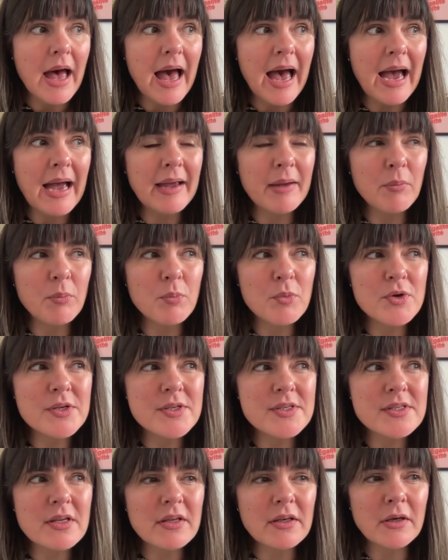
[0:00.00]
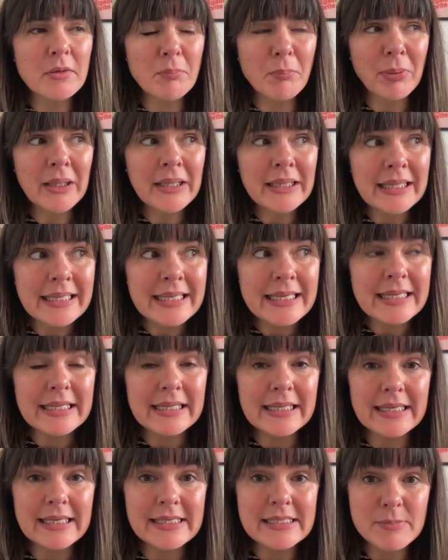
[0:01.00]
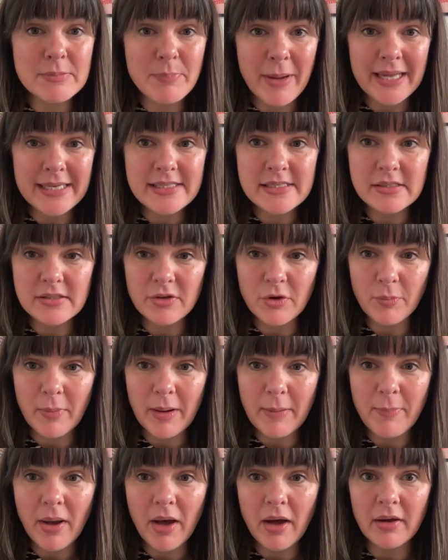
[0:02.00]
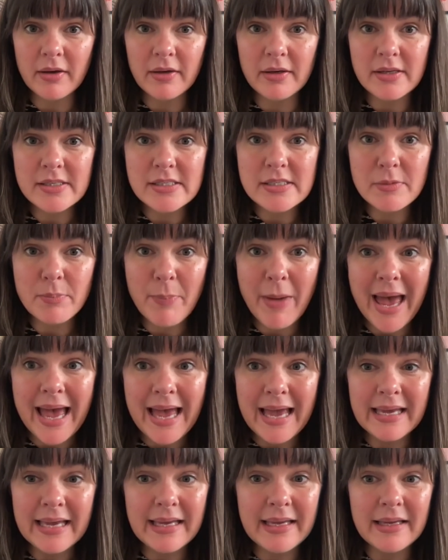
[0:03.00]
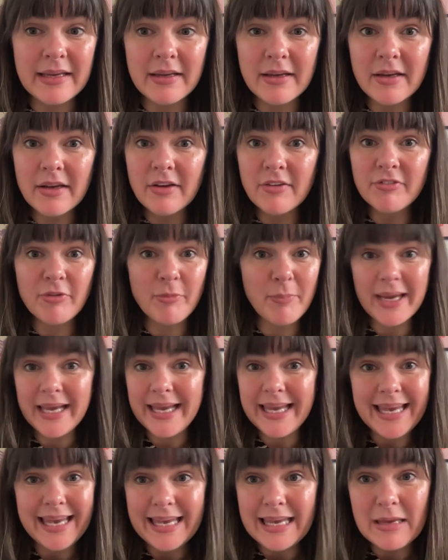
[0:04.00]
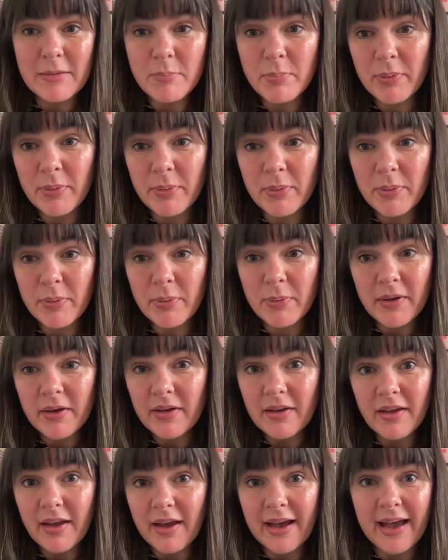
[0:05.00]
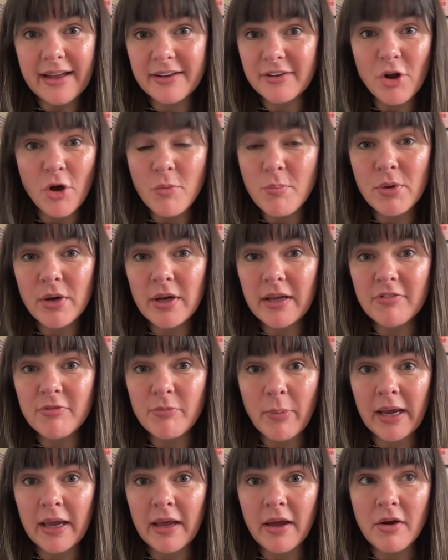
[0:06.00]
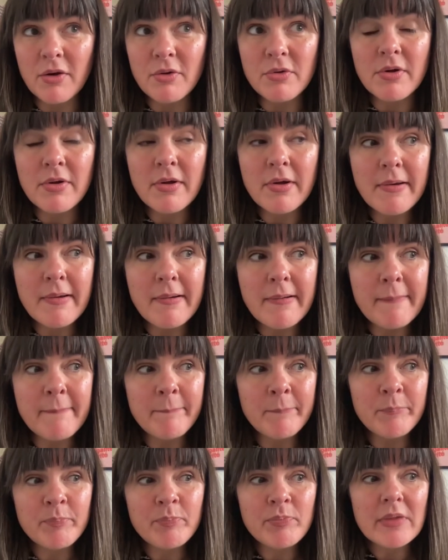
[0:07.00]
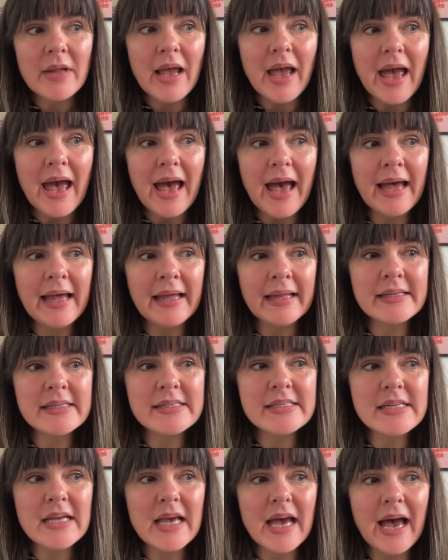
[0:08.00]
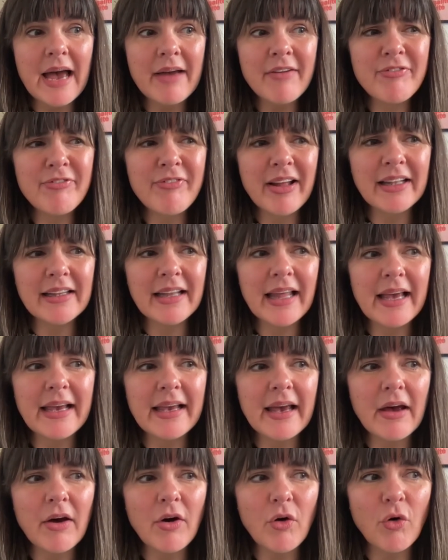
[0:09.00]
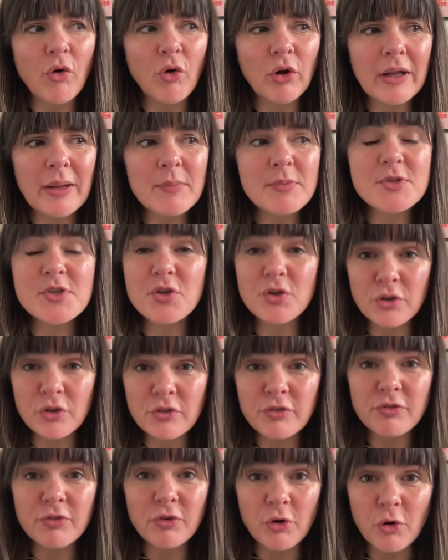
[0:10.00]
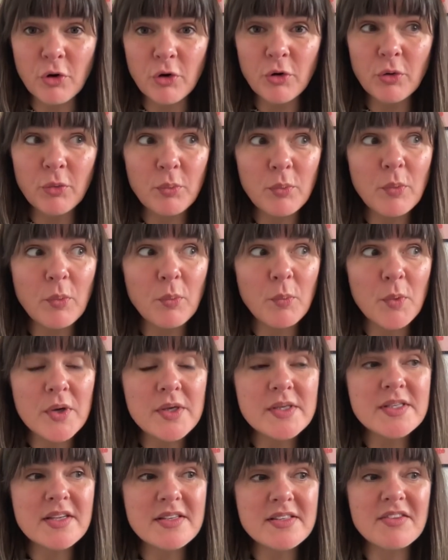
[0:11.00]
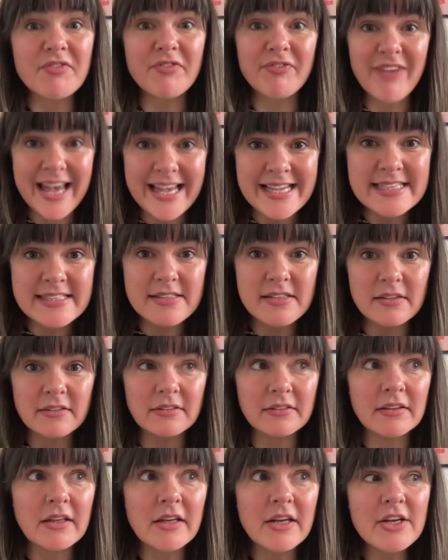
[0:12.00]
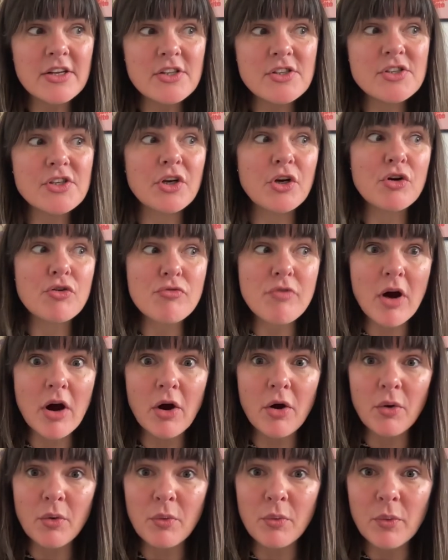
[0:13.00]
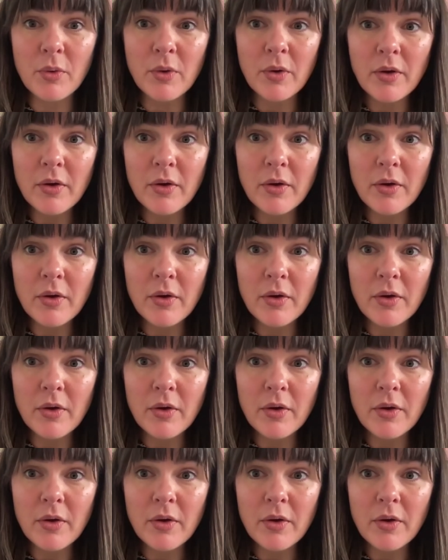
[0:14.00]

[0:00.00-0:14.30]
I was completely dependent on my partner to pay for my keep. I had no money of my own. And I felt like all I was good for was as a vessel to grow